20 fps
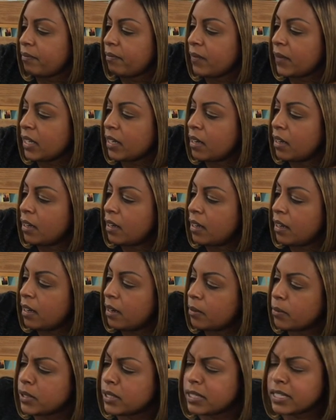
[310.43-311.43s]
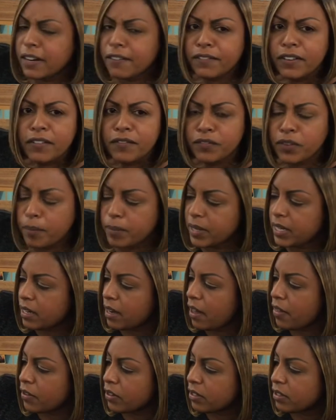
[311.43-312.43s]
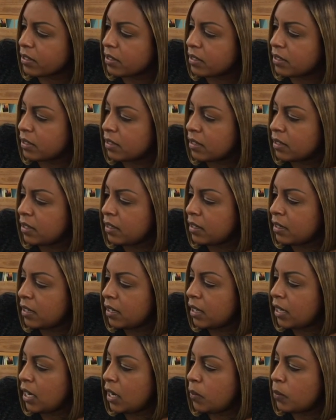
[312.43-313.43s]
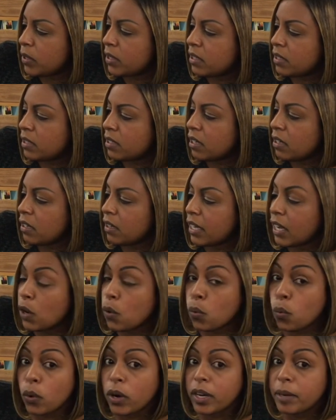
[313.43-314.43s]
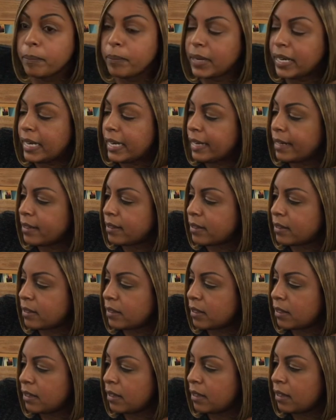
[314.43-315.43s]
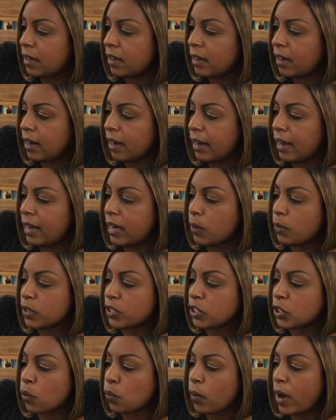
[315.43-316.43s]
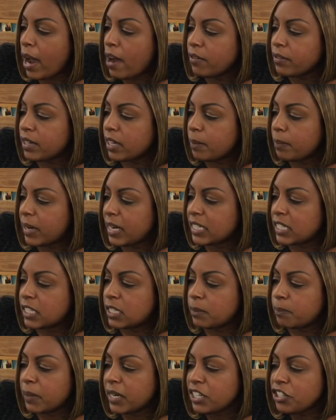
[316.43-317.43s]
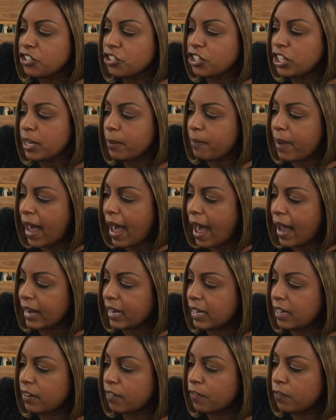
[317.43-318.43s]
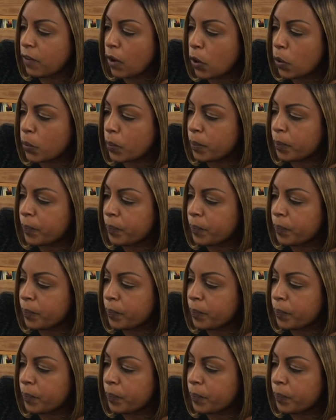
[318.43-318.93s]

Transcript: It was different from the others. It was still in one piece, and it was surrounded by spongy packing foam.